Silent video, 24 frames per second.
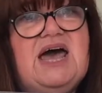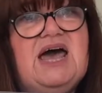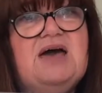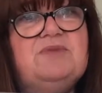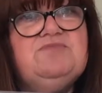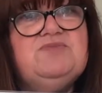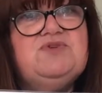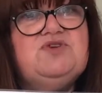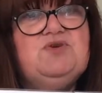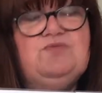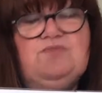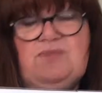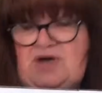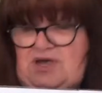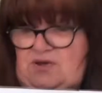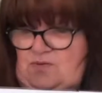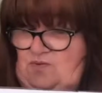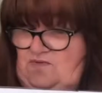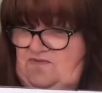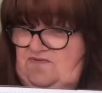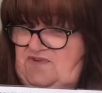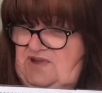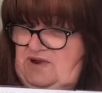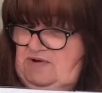You might
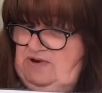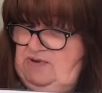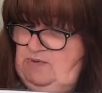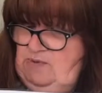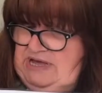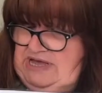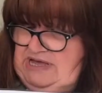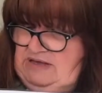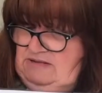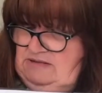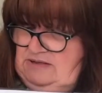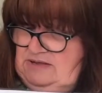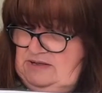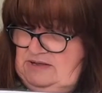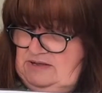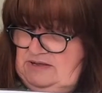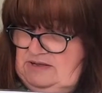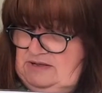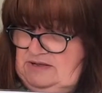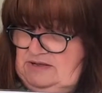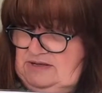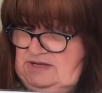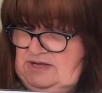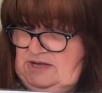very well
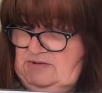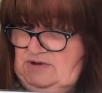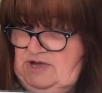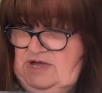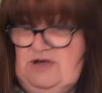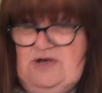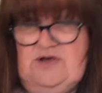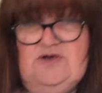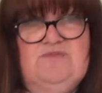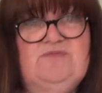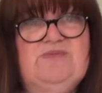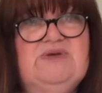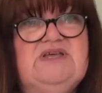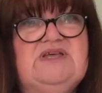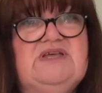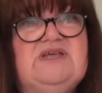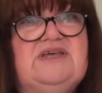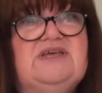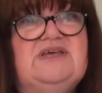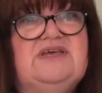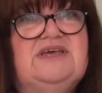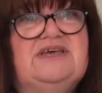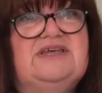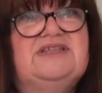go home
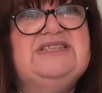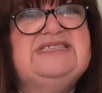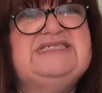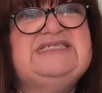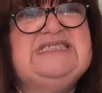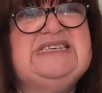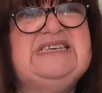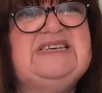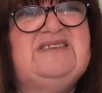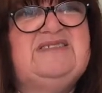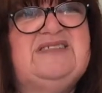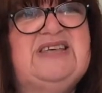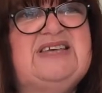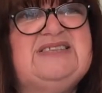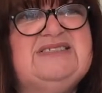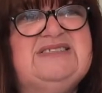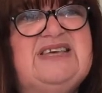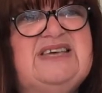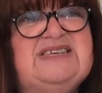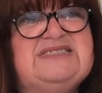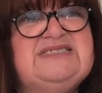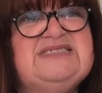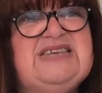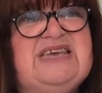
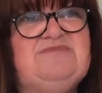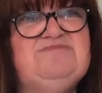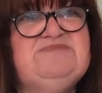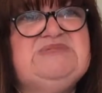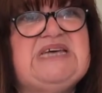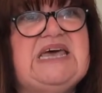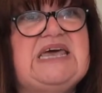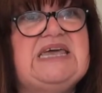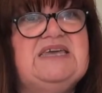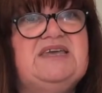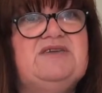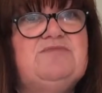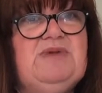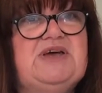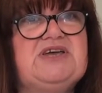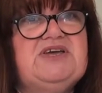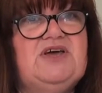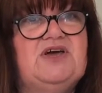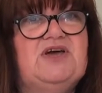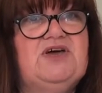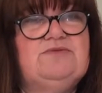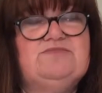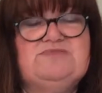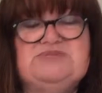that same day. Might
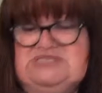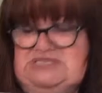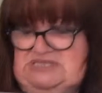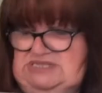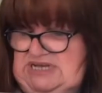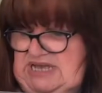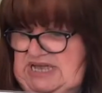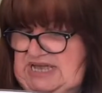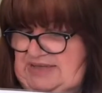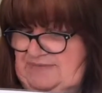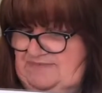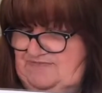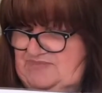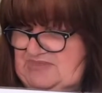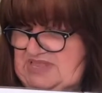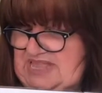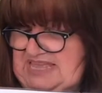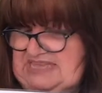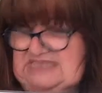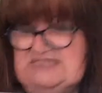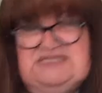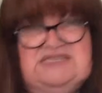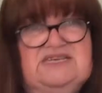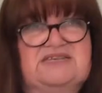go home today,
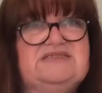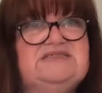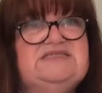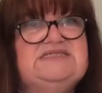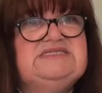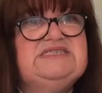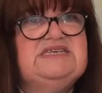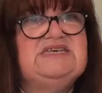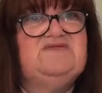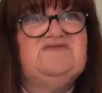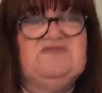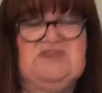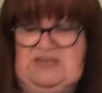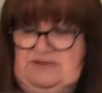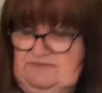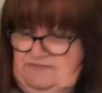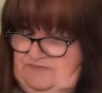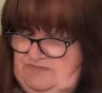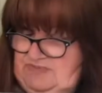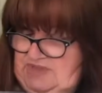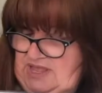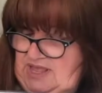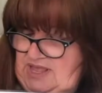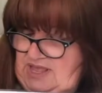later this evening.
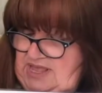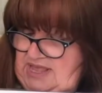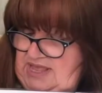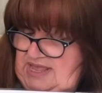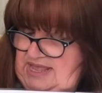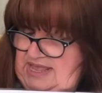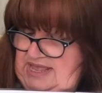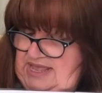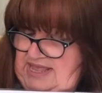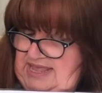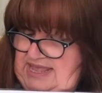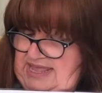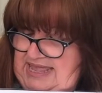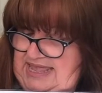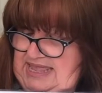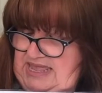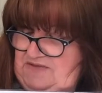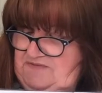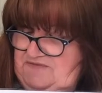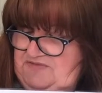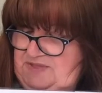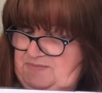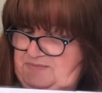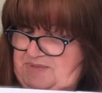
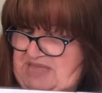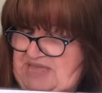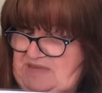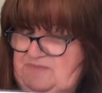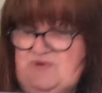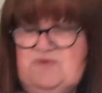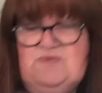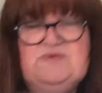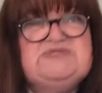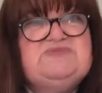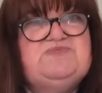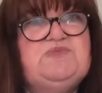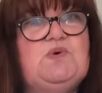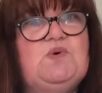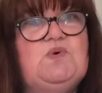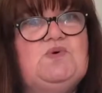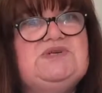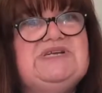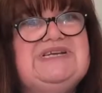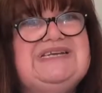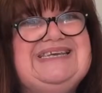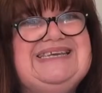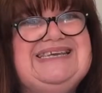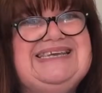If the baby was
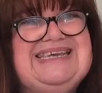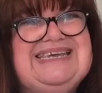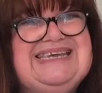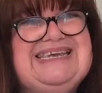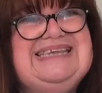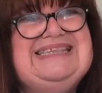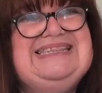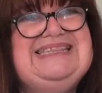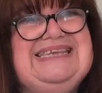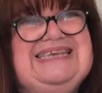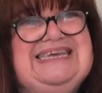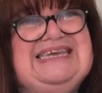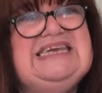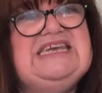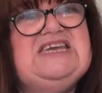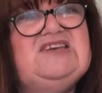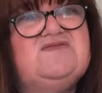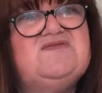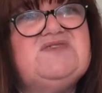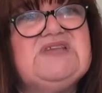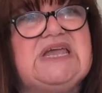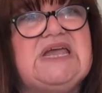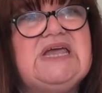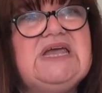born in the
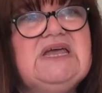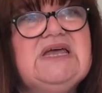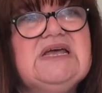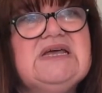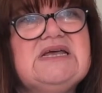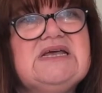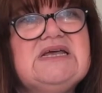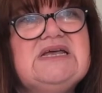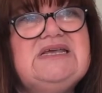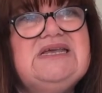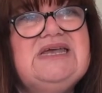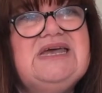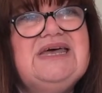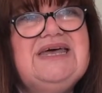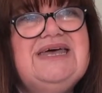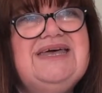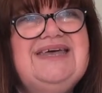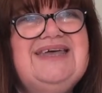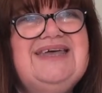evening, yeah,